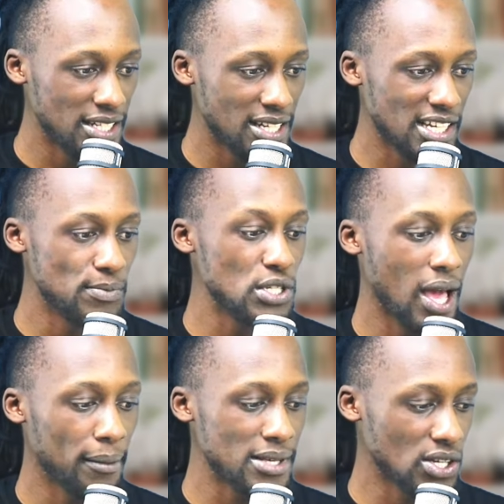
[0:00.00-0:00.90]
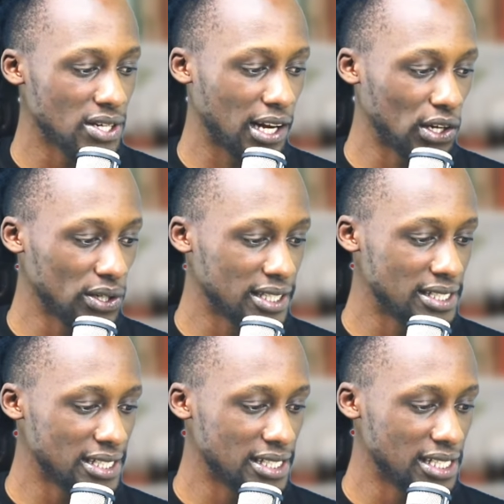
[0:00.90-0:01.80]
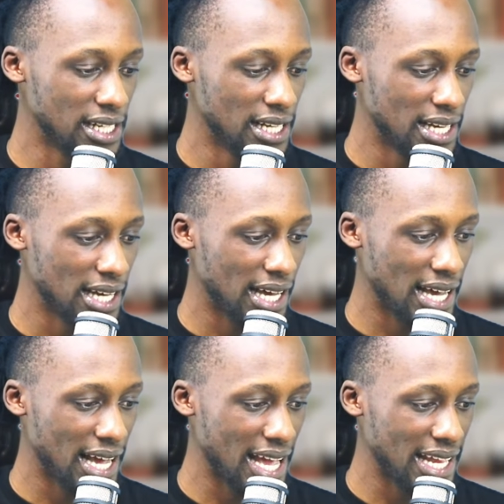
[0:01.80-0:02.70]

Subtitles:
takes me to Amazon. I look at it. I